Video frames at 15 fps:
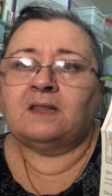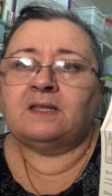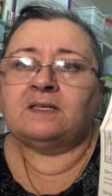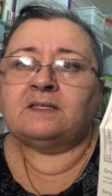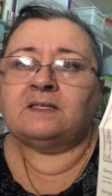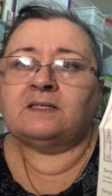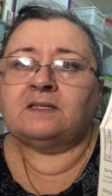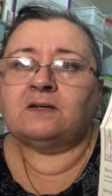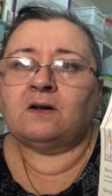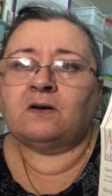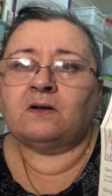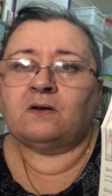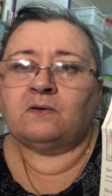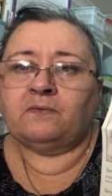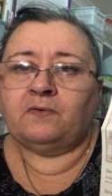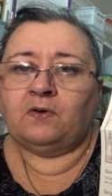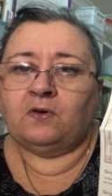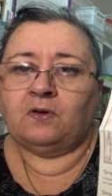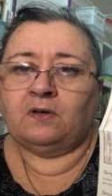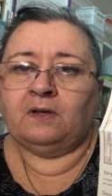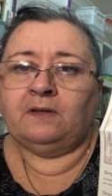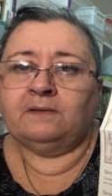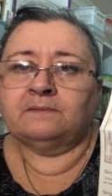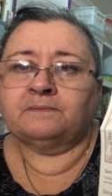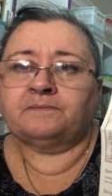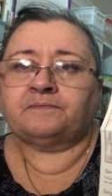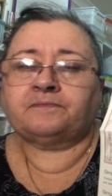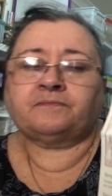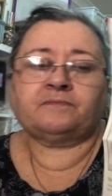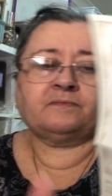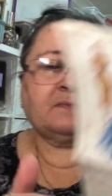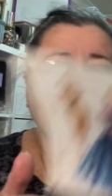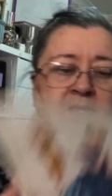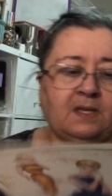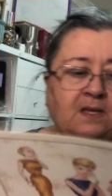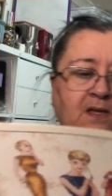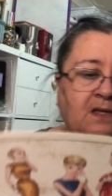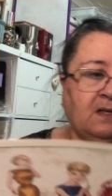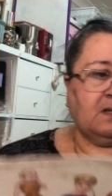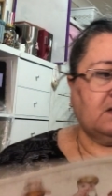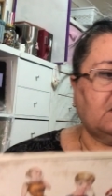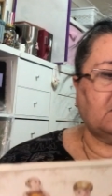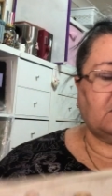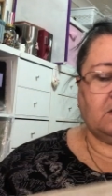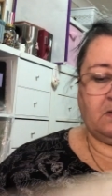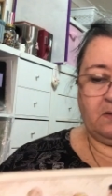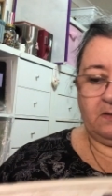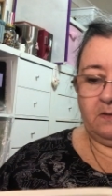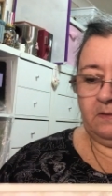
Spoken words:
this is in honor of her. So